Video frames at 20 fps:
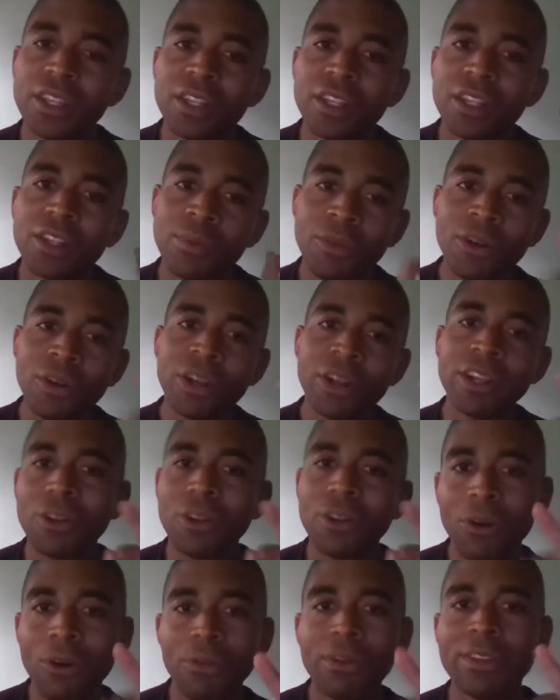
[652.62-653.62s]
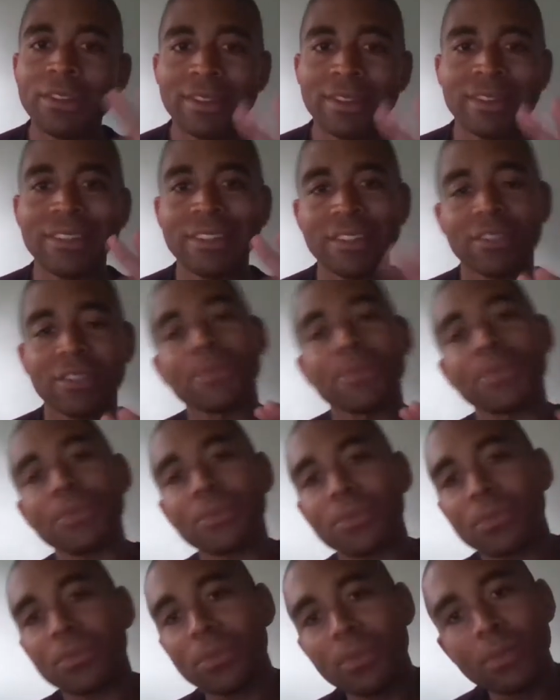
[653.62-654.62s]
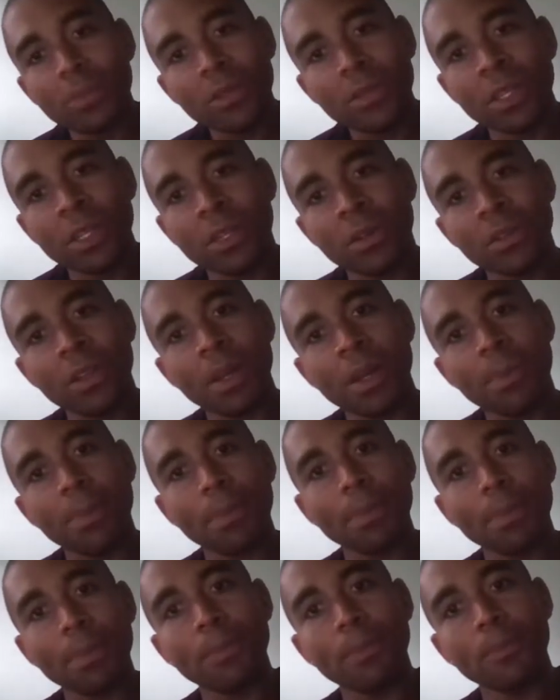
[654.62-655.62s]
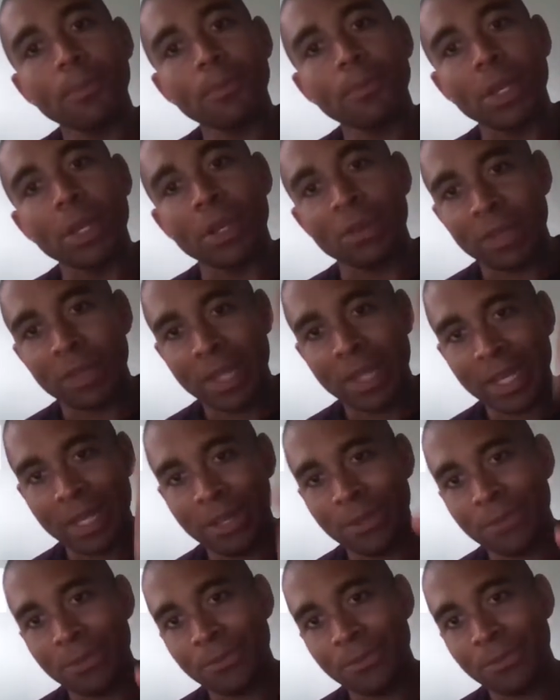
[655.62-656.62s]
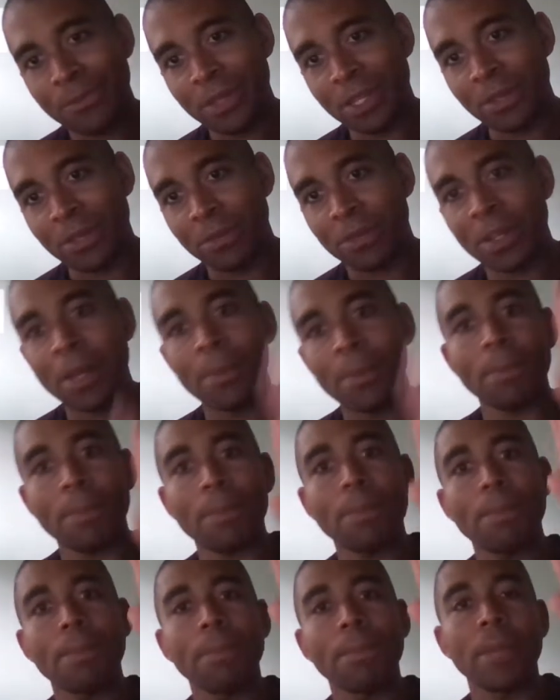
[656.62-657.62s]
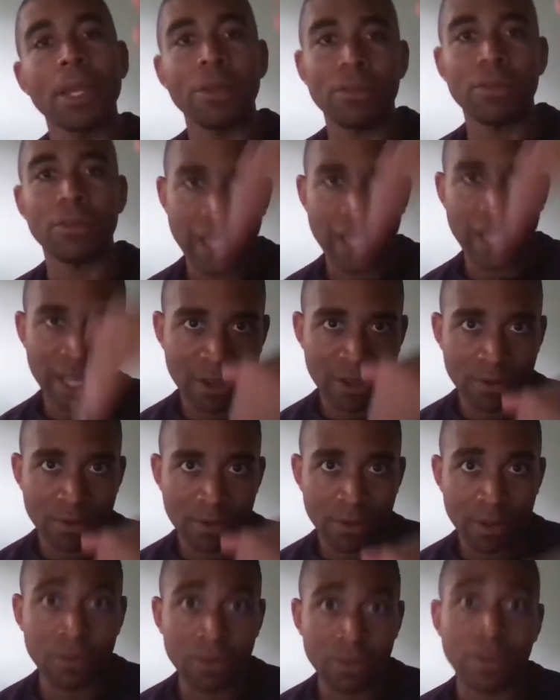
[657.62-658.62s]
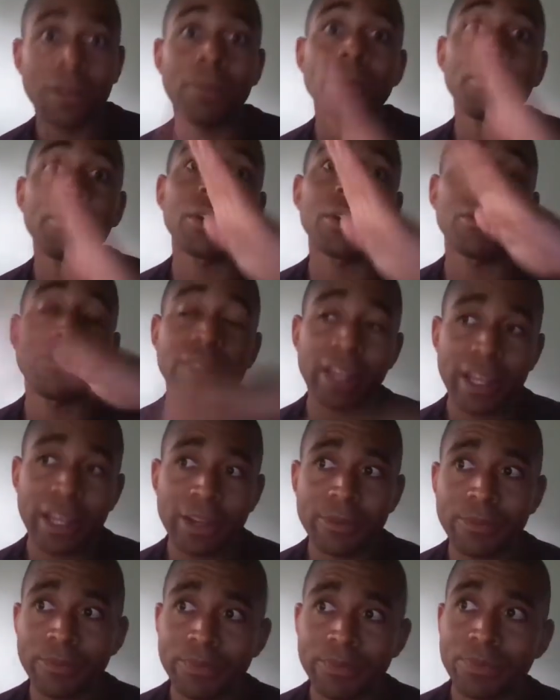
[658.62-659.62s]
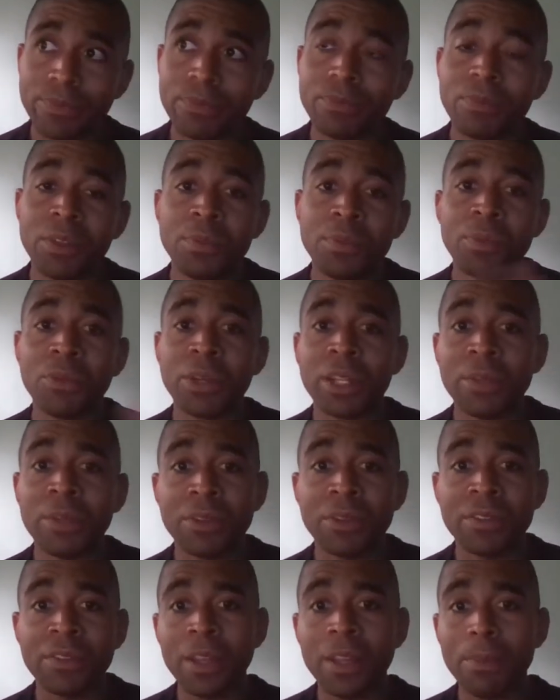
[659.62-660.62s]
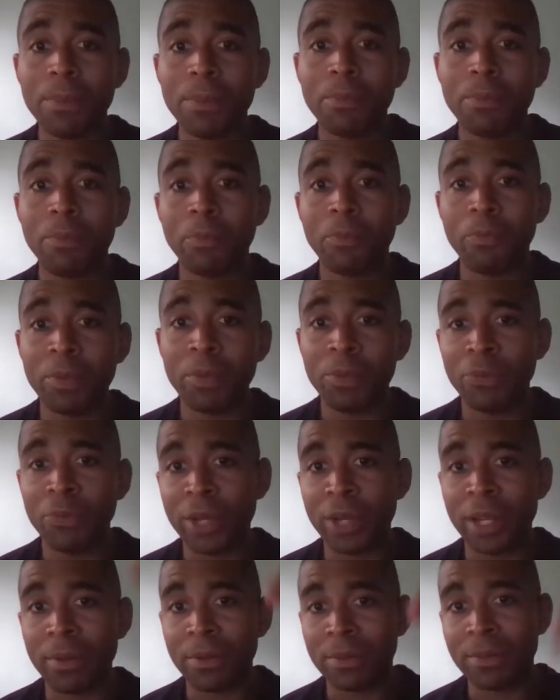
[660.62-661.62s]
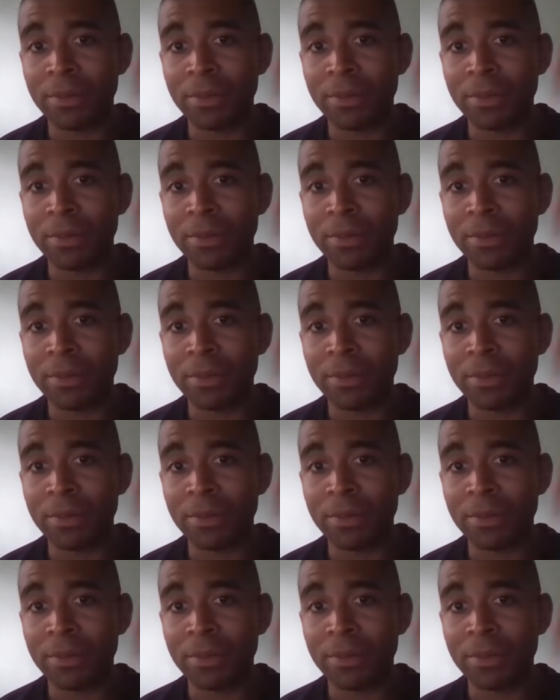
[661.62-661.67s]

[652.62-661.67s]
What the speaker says: The market always does this. It goes up, it goes down, it goes up, it goes down, it goes up, it goes down. People get in when it's up, people freak out when it goes